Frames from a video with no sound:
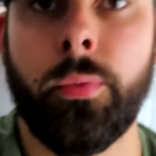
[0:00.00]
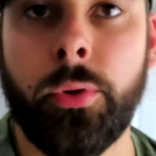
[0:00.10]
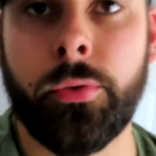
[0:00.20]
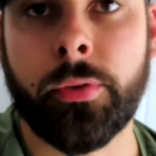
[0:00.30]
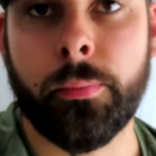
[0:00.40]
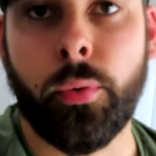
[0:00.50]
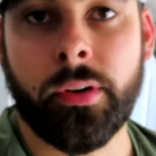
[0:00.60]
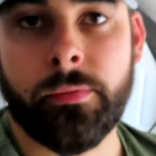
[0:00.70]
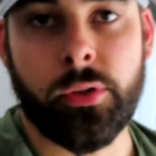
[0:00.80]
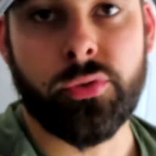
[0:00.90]
We'll do some
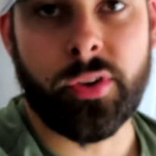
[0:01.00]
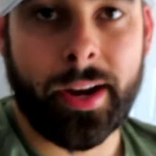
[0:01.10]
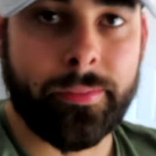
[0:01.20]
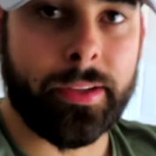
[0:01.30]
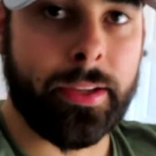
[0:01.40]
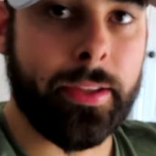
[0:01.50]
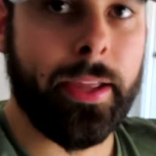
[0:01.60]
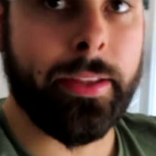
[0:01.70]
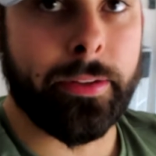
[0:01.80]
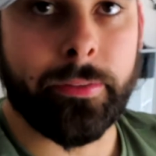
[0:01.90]
point of view driving
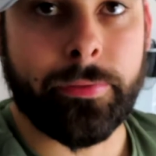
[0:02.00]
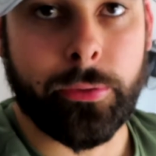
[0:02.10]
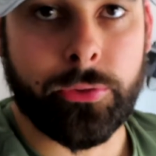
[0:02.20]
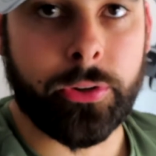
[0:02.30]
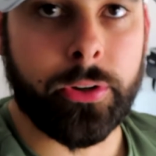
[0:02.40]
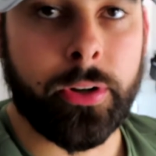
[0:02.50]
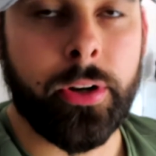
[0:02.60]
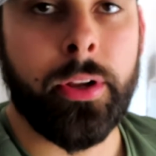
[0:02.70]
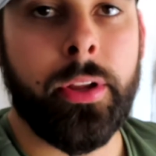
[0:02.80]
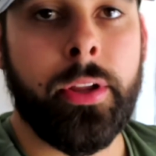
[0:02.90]
in the future
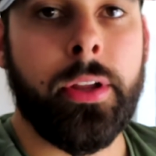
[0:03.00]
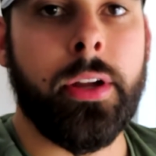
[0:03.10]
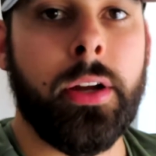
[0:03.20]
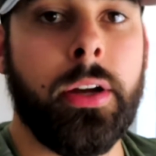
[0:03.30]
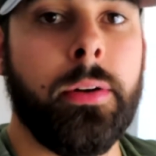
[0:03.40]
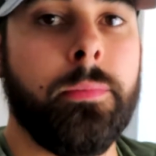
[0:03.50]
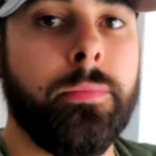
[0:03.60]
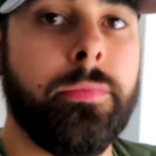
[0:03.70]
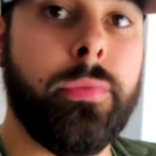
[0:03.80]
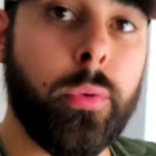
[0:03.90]

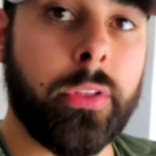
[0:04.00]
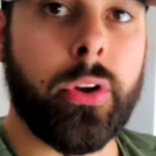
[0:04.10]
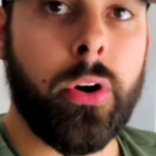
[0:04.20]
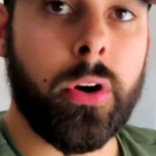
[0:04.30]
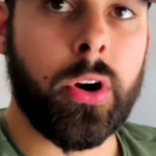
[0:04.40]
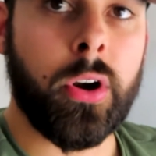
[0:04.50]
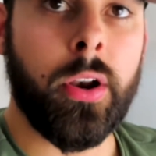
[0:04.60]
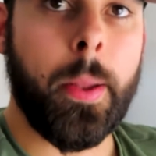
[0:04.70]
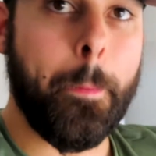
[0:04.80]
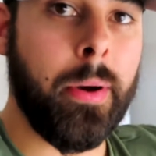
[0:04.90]
for the car.
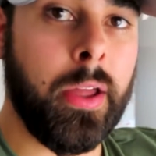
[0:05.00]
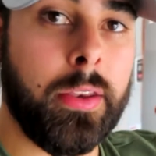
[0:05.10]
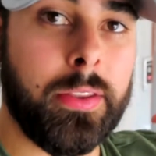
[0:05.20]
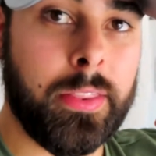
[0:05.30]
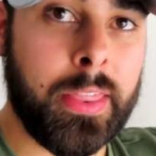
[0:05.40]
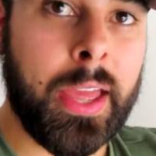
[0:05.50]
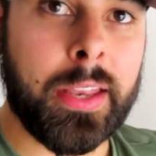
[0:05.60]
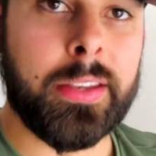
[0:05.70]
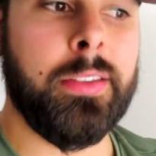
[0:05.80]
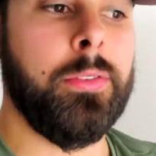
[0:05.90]
But
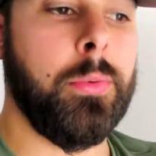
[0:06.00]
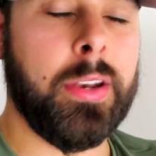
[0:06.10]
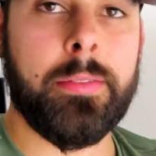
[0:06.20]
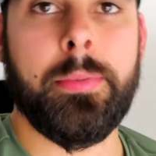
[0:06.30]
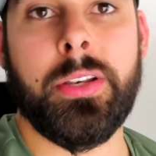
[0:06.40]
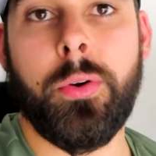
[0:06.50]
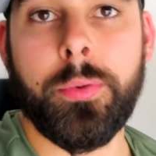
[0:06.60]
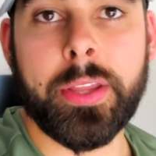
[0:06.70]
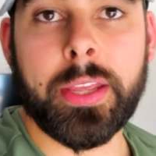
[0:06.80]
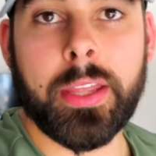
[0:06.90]
that is what I've been
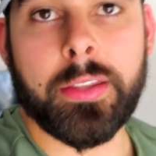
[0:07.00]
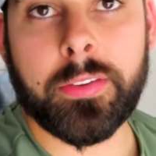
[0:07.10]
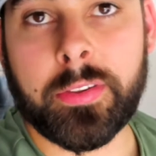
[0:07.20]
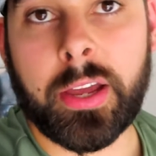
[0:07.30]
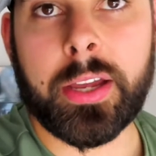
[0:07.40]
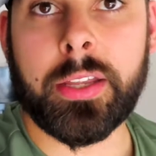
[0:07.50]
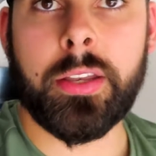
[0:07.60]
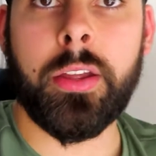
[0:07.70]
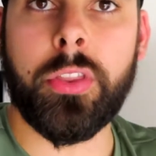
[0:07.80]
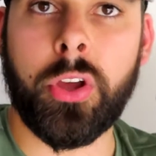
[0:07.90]
holding
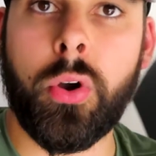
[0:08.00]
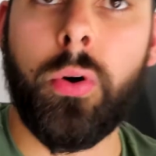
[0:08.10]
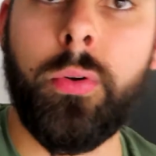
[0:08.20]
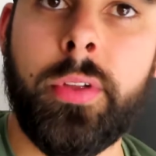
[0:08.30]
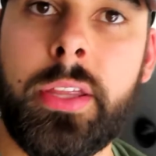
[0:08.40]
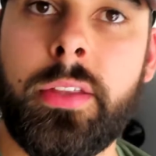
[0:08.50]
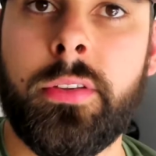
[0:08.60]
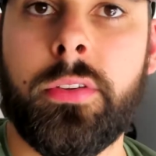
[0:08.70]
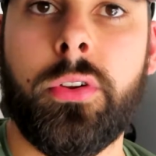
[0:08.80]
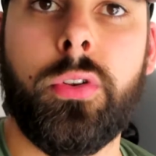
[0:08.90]
inside. The goal
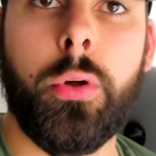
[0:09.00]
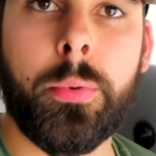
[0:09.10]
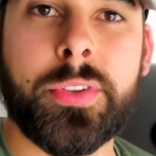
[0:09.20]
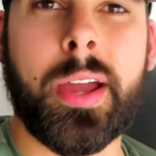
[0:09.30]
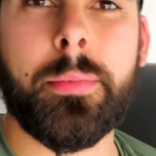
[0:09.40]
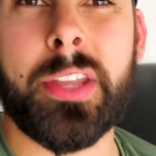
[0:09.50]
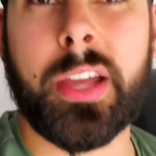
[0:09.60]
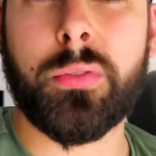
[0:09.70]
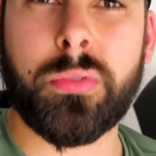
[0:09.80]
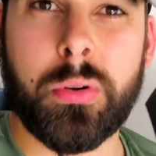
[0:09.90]
is Global Time
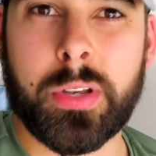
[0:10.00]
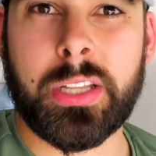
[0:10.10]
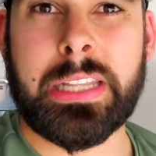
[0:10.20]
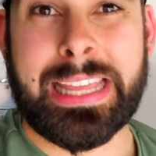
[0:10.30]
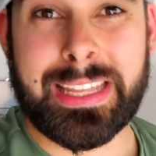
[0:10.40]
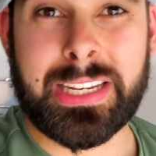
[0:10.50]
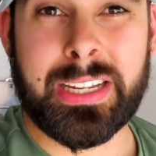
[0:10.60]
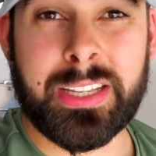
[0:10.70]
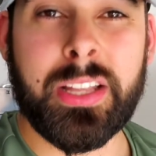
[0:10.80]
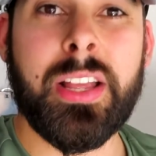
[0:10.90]
Attack Road
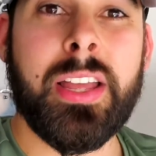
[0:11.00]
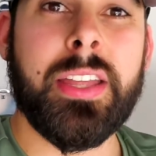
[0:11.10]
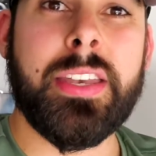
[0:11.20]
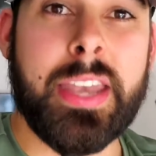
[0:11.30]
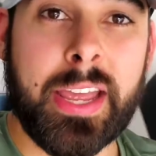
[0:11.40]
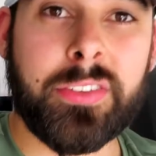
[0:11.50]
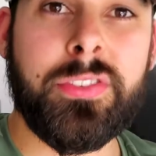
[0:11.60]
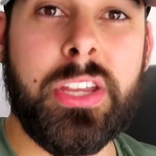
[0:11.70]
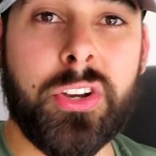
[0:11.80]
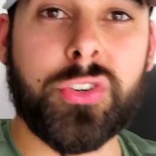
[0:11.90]
Atlanta
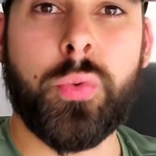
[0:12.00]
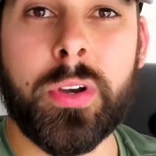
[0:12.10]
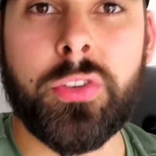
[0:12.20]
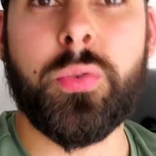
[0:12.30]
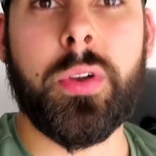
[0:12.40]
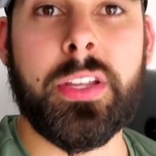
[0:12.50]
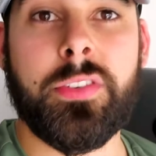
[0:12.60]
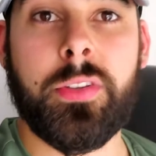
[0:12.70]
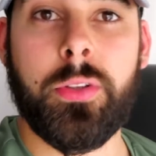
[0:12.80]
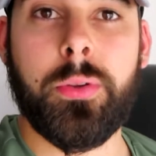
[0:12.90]
next year,
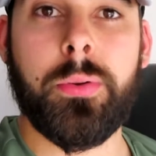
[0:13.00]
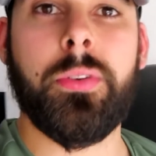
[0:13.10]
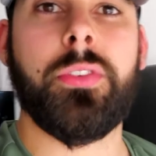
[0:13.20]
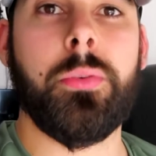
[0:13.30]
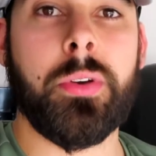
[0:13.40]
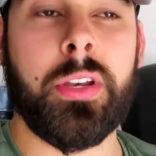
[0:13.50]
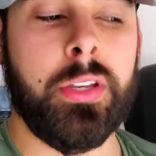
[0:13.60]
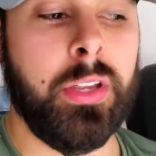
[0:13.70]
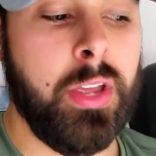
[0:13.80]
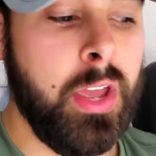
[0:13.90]
2022. So we're
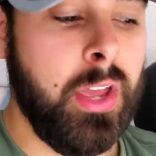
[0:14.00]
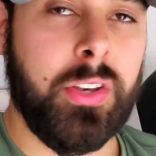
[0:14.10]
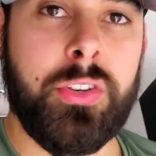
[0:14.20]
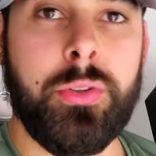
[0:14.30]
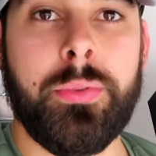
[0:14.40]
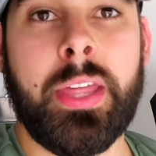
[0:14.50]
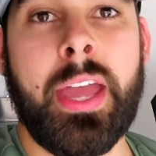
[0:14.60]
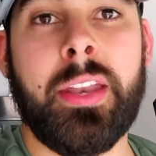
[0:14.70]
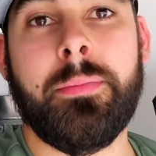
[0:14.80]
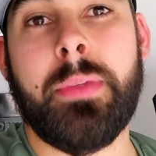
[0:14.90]
gonna do
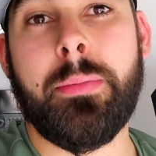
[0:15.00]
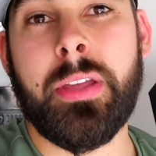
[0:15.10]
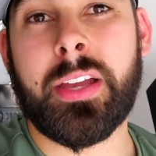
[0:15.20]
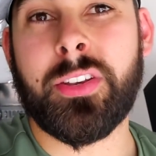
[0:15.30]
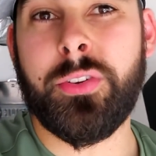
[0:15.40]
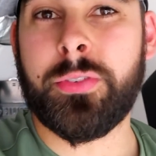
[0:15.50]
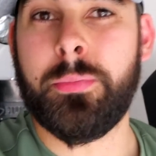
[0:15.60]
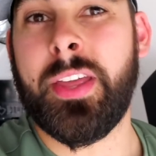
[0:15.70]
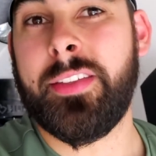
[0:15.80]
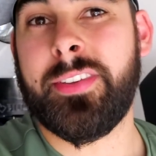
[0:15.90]
that. Maybe I can do
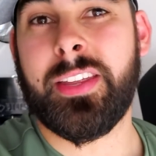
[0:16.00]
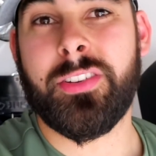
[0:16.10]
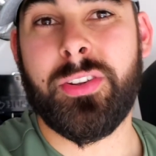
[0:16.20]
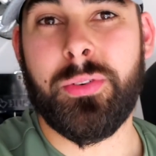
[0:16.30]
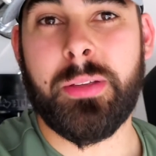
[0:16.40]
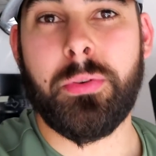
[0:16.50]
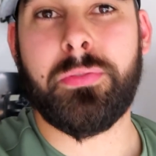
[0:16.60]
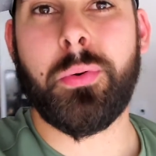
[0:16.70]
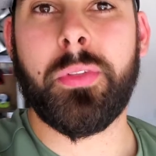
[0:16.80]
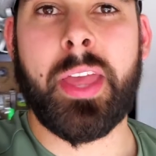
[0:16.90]
some testing and tuning
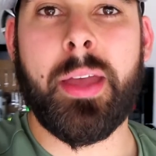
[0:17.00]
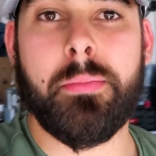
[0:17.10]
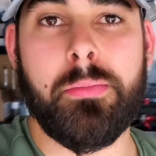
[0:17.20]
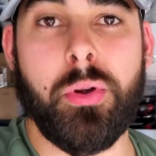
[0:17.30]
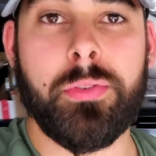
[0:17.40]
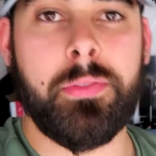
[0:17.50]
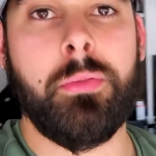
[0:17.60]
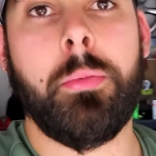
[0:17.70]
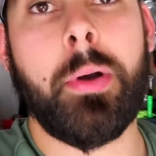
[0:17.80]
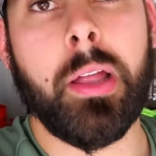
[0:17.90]
before that, but most of
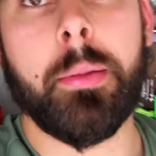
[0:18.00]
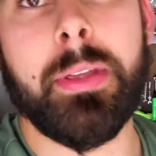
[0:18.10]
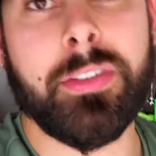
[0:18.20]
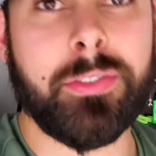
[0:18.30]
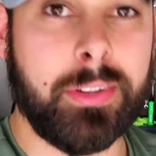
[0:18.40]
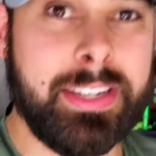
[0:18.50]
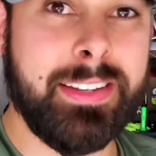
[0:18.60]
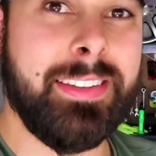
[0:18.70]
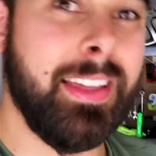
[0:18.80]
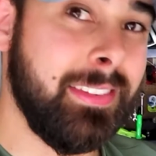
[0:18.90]
it will probably be street
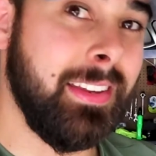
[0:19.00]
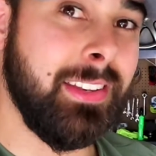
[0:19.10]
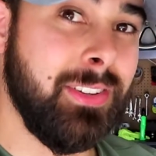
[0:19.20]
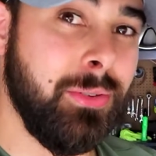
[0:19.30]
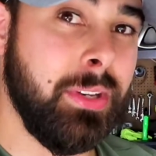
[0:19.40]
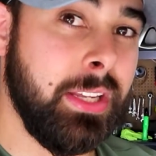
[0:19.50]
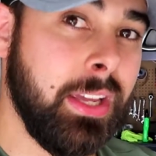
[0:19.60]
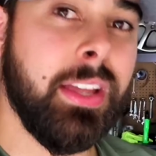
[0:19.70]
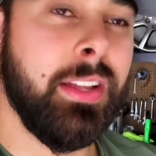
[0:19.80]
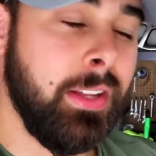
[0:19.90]
testing and tuning.